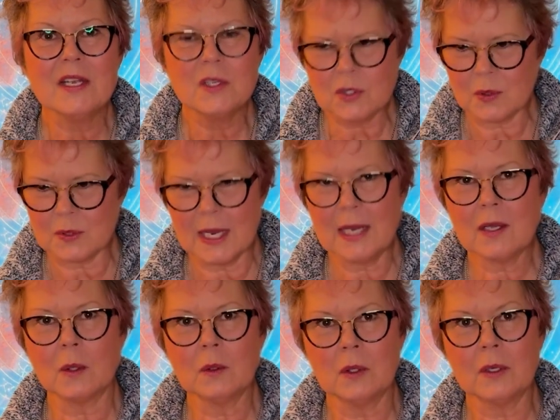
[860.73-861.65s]
So take
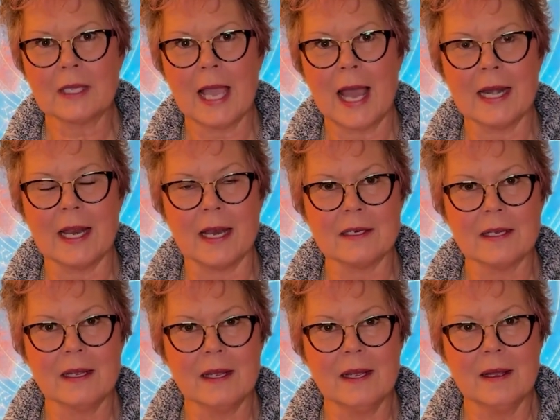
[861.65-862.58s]
a look at it.
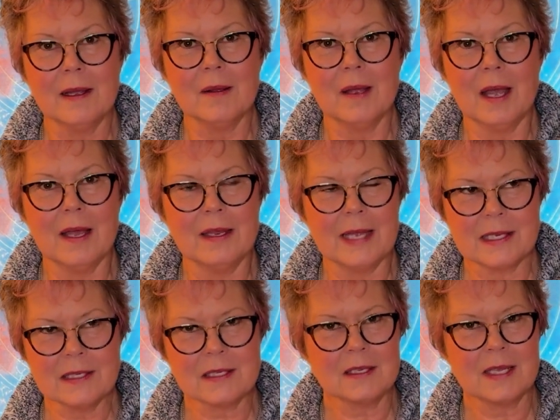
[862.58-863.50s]

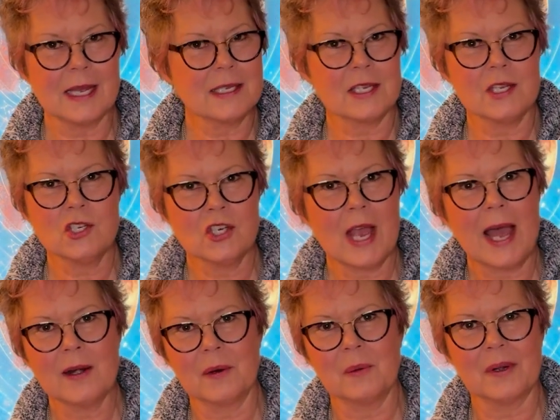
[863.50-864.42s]
That's the
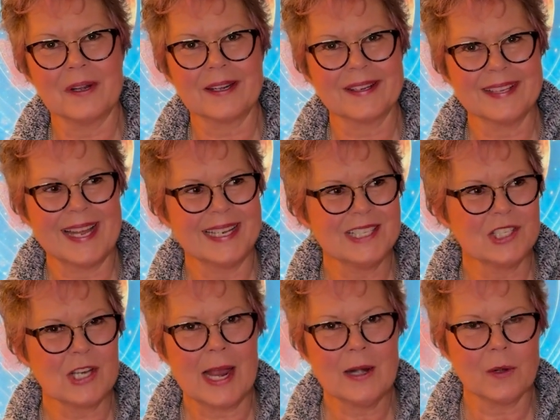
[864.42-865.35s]
shadow work. That's
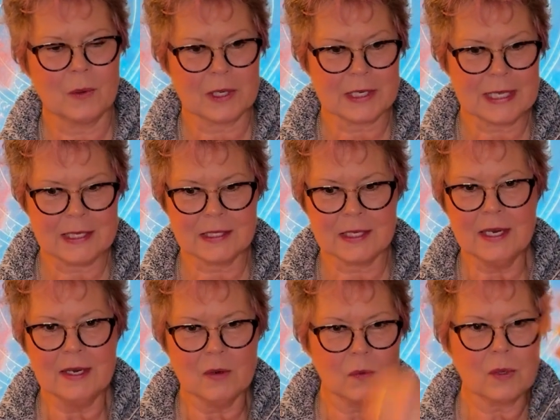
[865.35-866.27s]
shadow work. That's
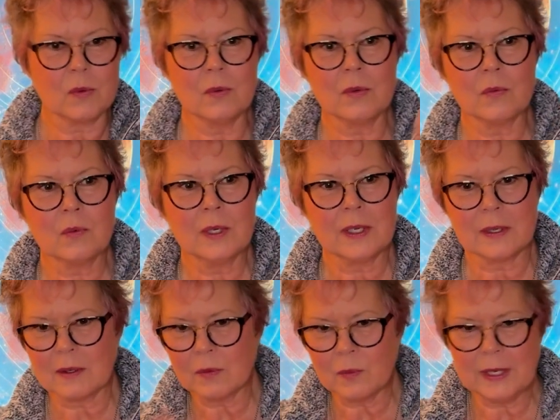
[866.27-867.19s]

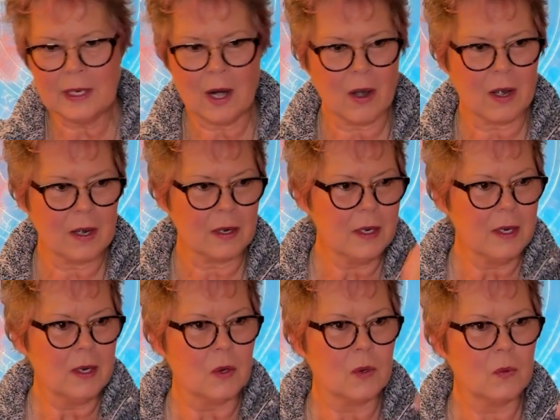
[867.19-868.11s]
where we are
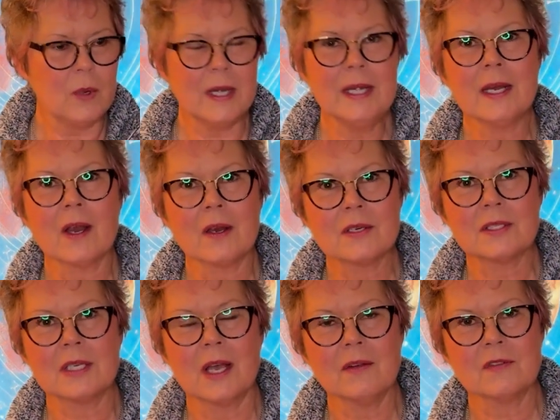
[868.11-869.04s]
ridding
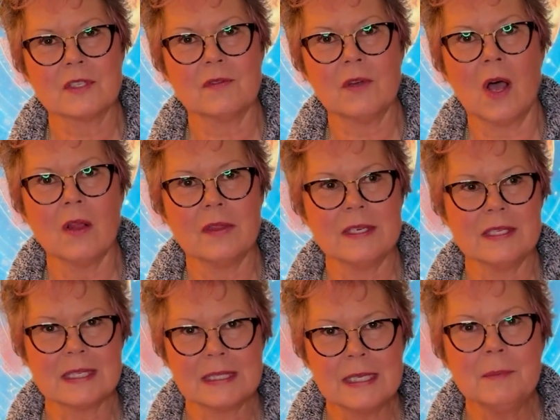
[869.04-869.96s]
ourselves of all
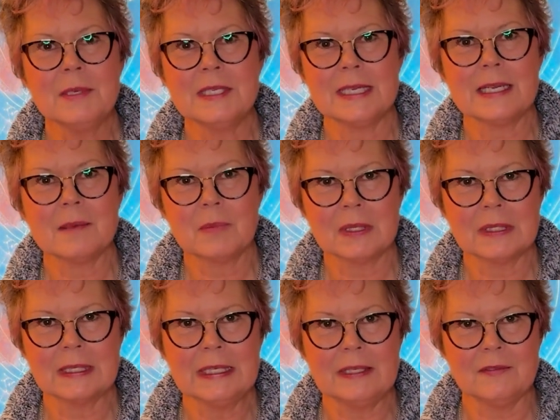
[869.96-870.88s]
these limiting
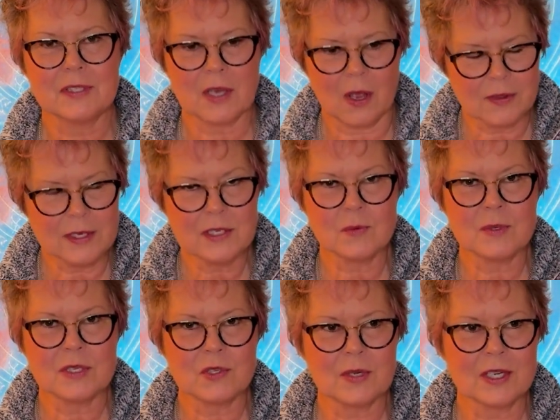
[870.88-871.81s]
beliefs, all these
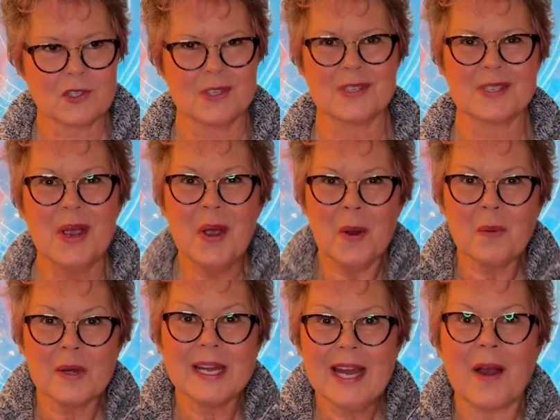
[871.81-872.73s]
restrictions.
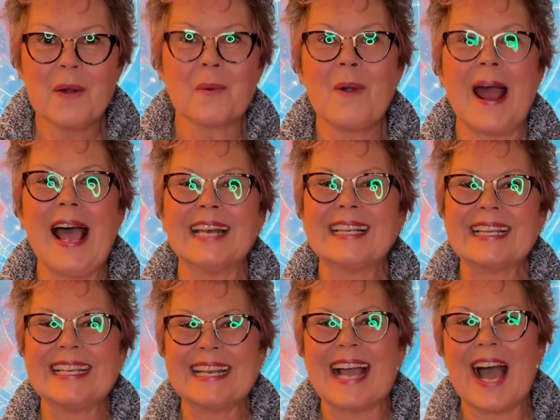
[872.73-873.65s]
We are
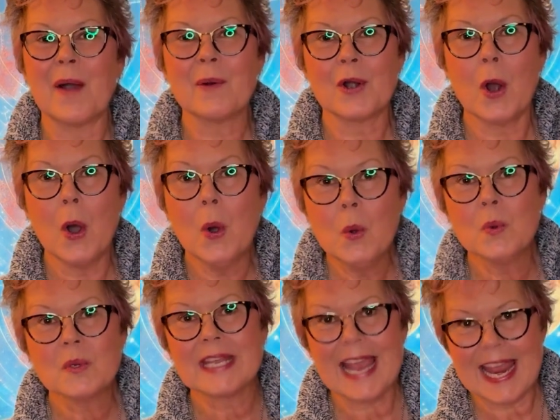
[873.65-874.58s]
rattling our
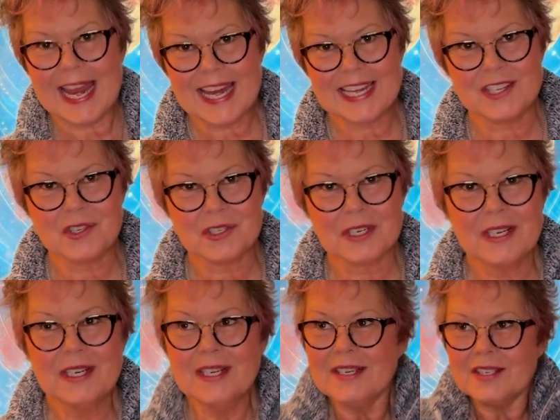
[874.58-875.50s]
own cage
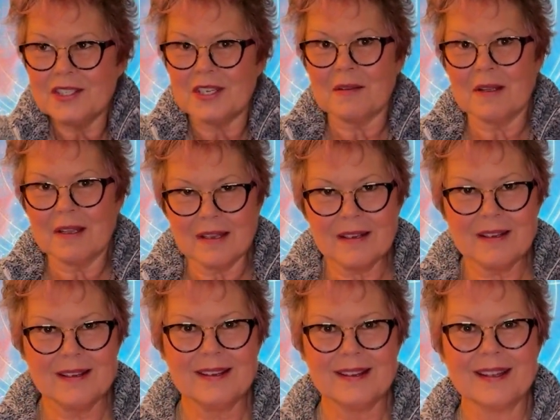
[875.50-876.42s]
to
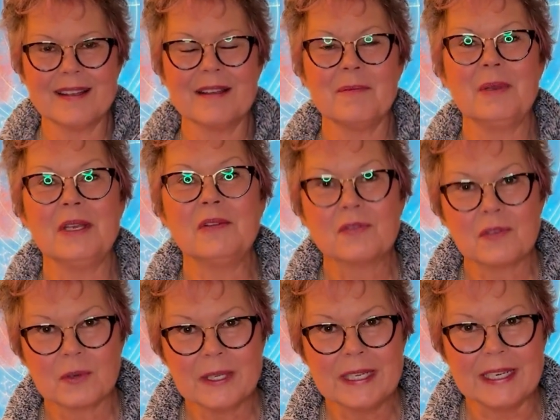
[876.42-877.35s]
be
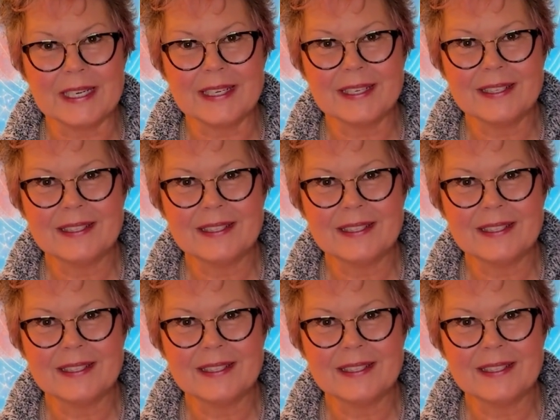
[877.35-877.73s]
free.